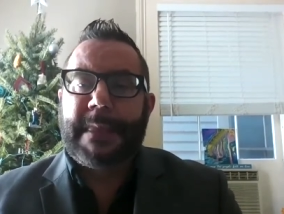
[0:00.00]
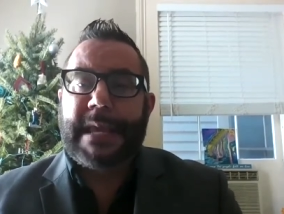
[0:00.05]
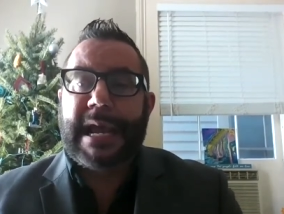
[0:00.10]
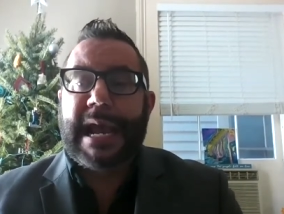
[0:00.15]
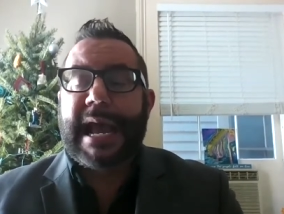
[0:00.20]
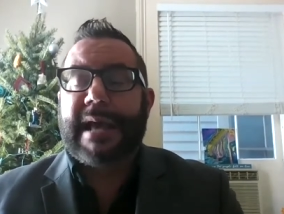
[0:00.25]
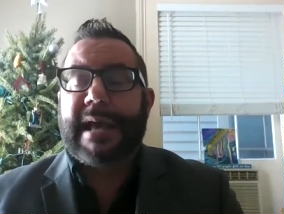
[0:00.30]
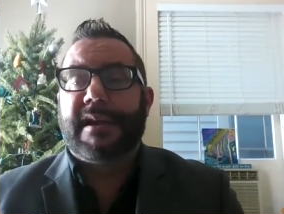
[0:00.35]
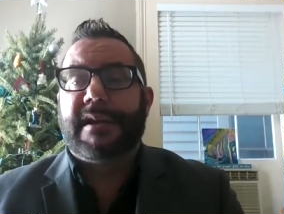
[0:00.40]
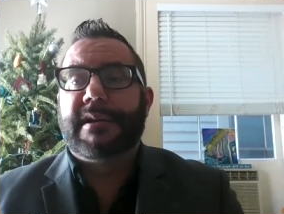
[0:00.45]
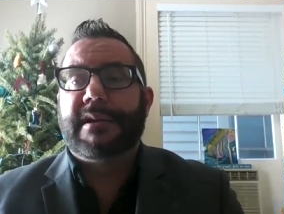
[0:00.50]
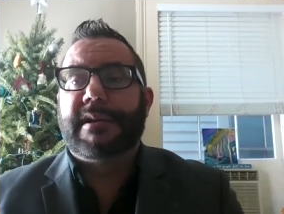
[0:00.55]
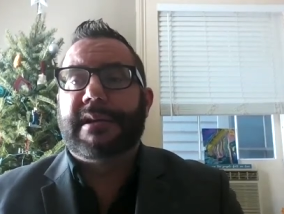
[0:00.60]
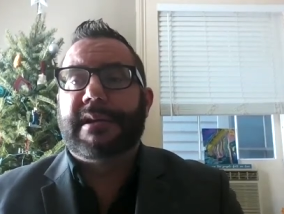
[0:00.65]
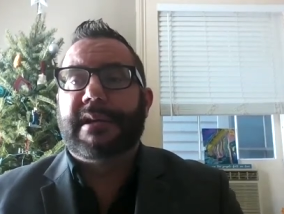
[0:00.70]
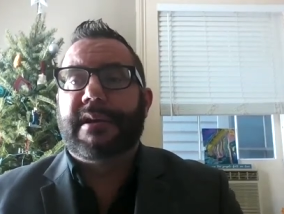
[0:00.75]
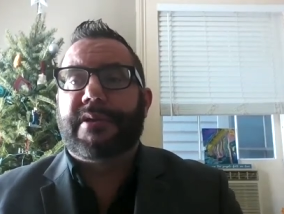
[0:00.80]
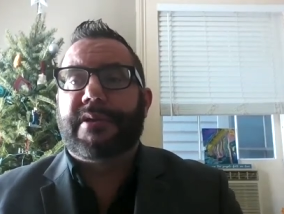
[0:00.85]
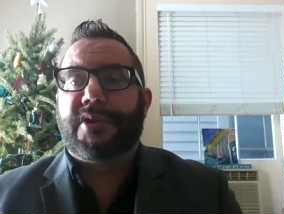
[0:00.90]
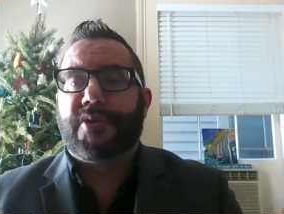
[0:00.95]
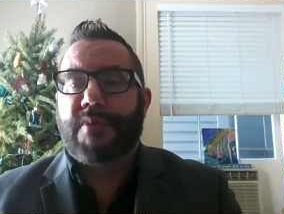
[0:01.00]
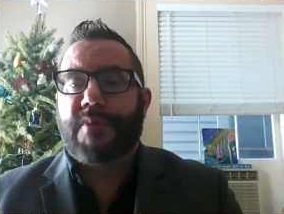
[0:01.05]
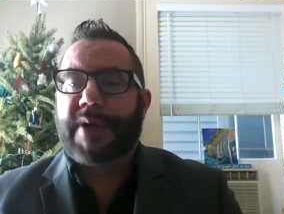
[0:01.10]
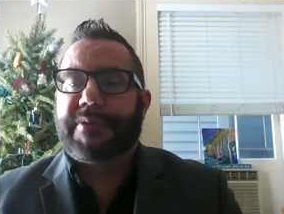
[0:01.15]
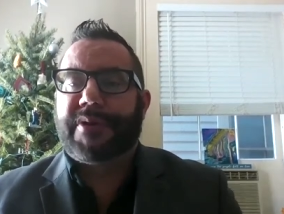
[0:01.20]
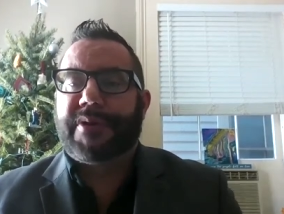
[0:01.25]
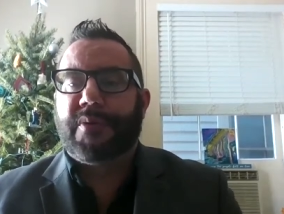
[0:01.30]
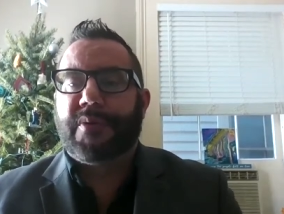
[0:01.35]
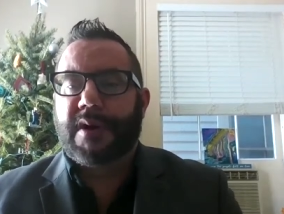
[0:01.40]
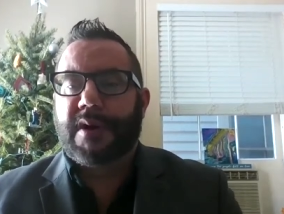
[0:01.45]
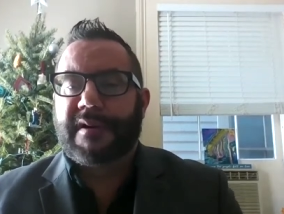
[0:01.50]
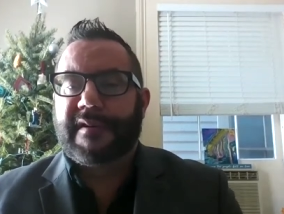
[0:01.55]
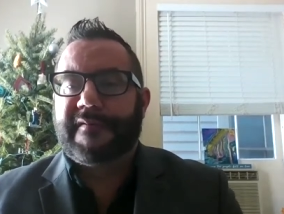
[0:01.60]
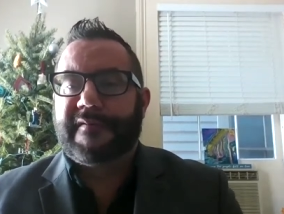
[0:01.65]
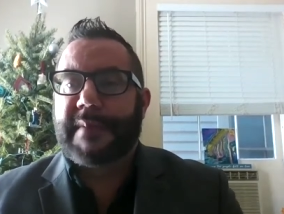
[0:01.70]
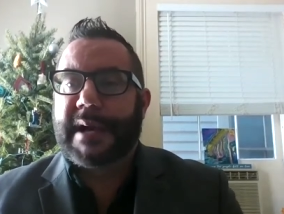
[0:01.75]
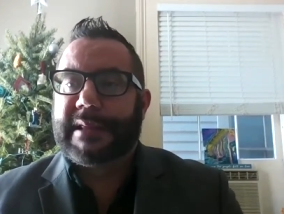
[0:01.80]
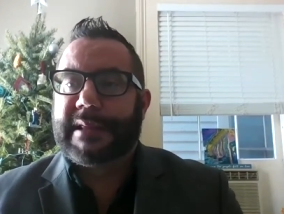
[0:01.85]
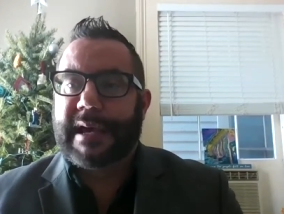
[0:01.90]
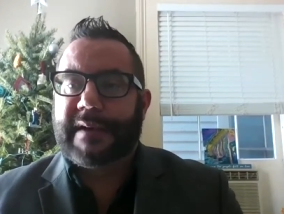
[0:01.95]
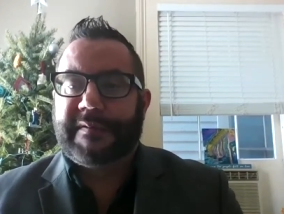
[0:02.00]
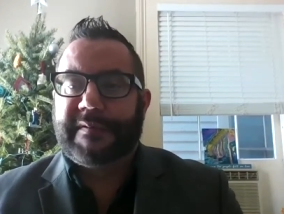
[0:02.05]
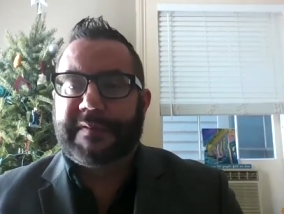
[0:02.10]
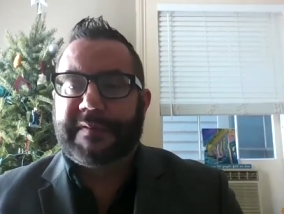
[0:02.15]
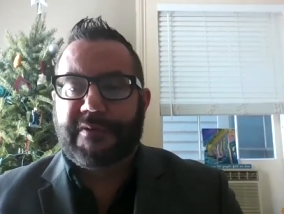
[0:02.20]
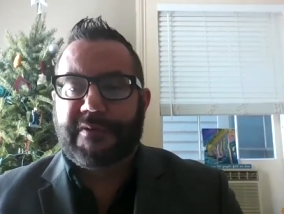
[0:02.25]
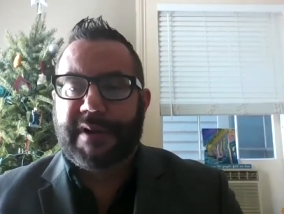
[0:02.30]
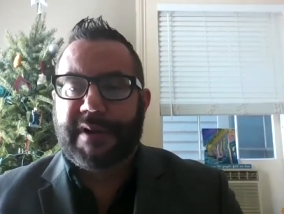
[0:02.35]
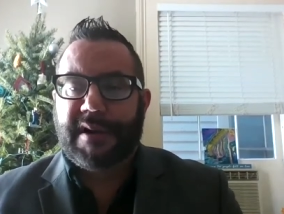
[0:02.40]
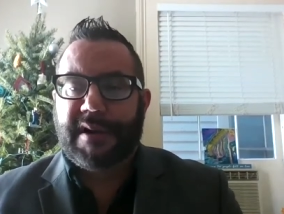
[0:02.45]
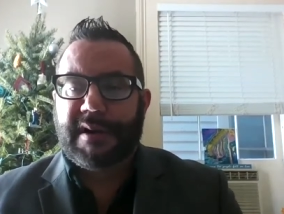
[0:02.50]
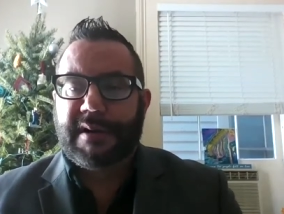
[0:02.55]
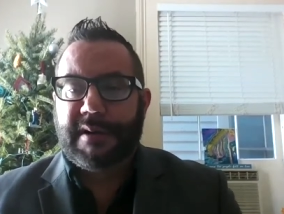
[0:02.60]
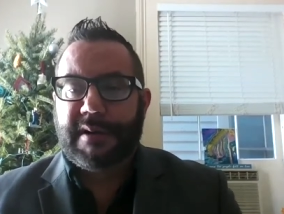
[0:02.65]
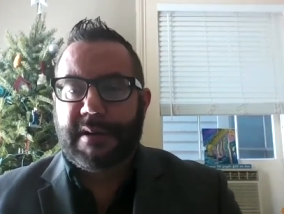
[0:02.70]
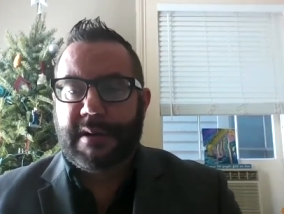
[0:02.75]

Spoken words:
and throughout the work of my life's career.